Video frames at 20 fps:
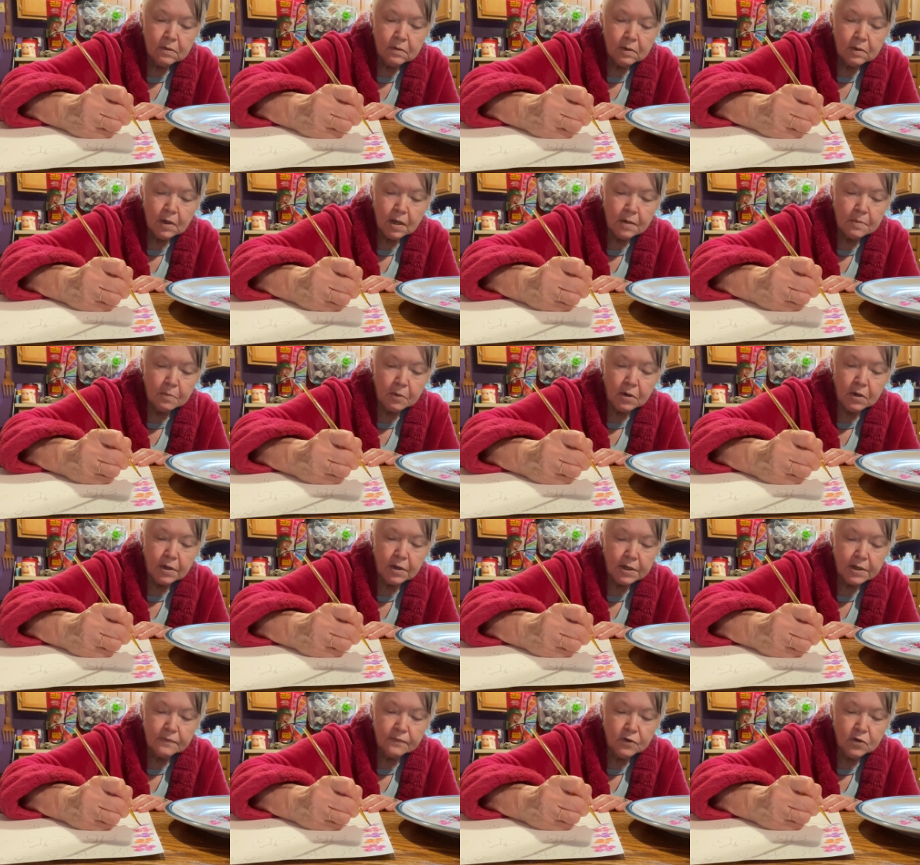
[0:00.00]
And
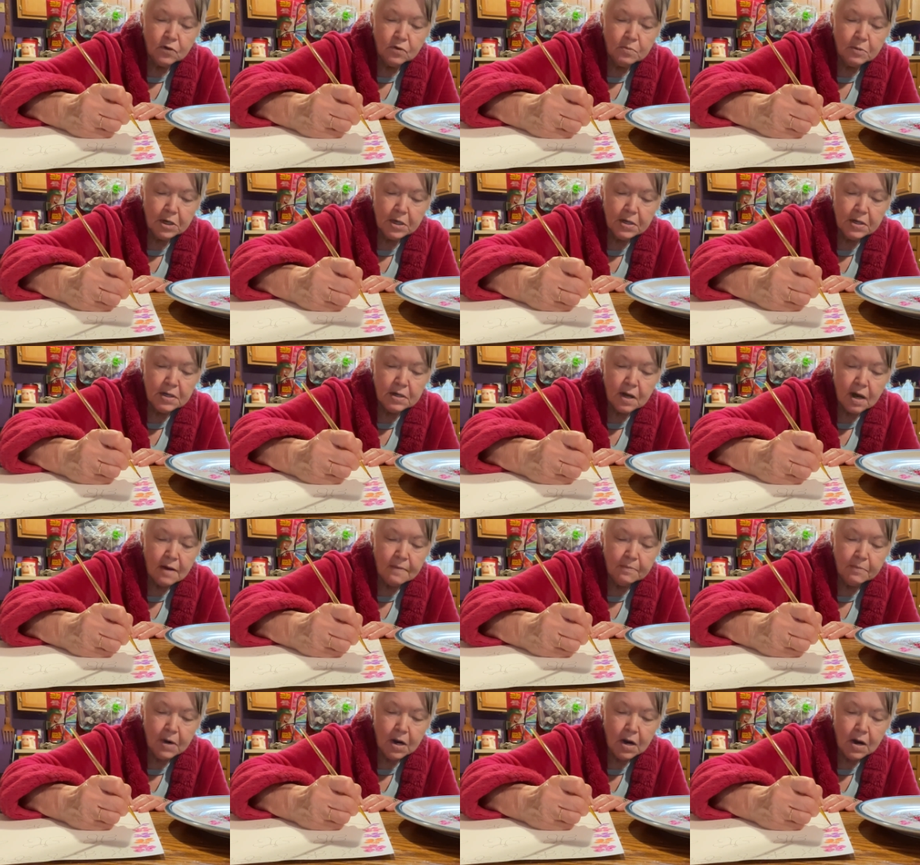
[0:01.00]
believe you me, I
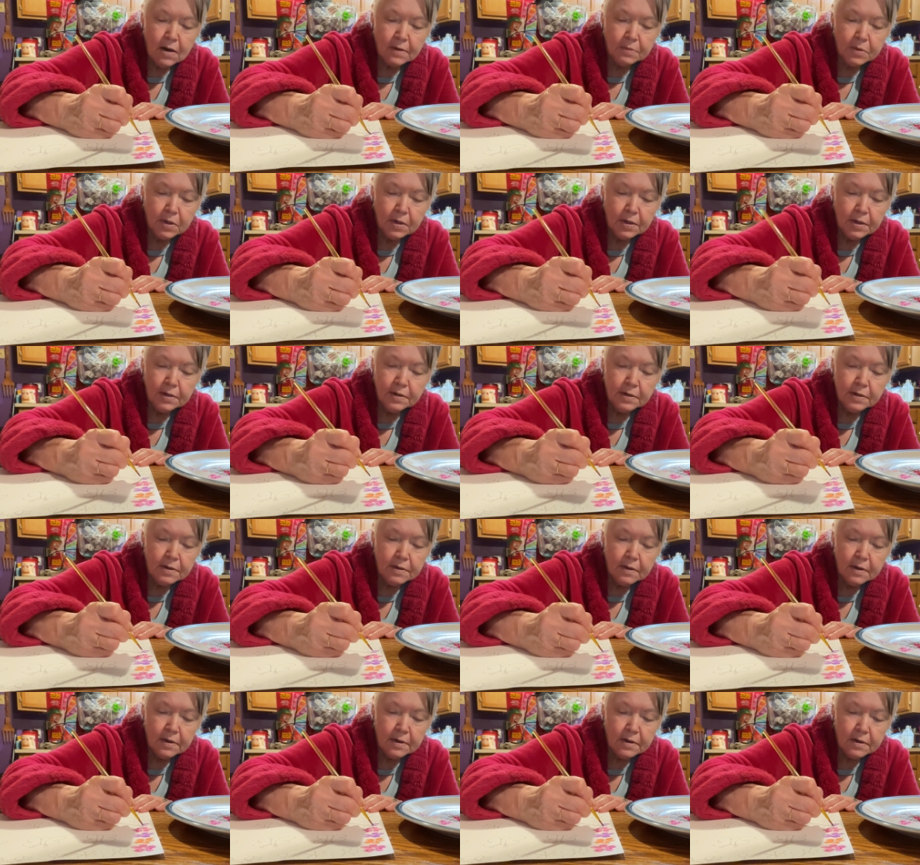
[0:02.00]
bought plenty
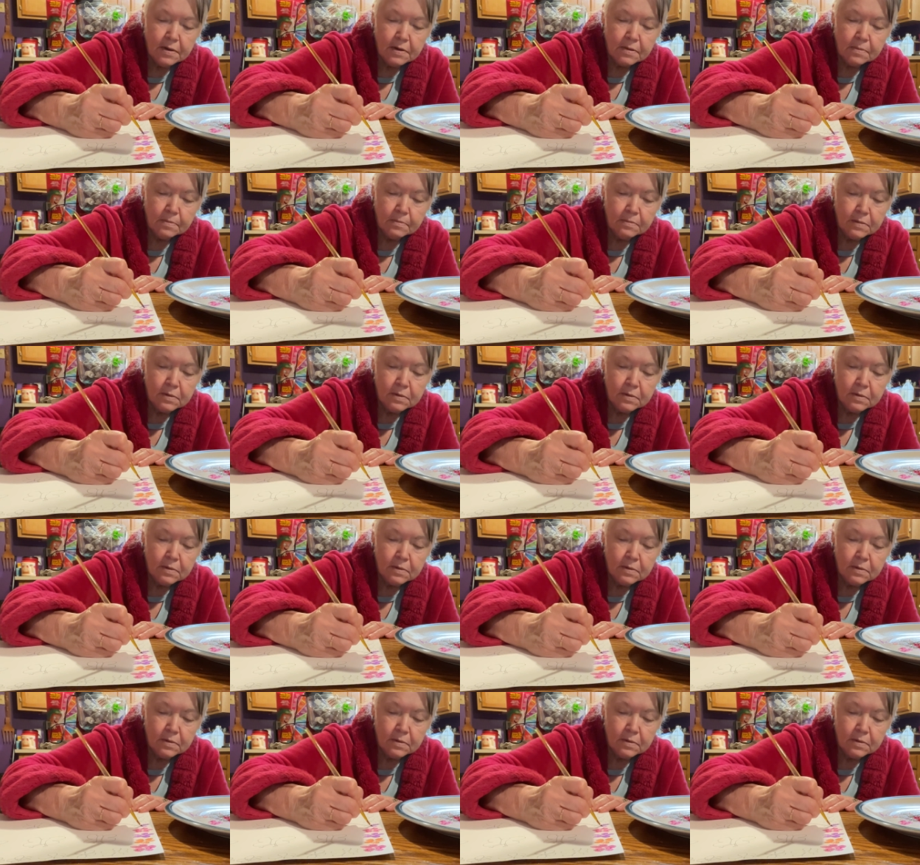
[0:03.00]
of them.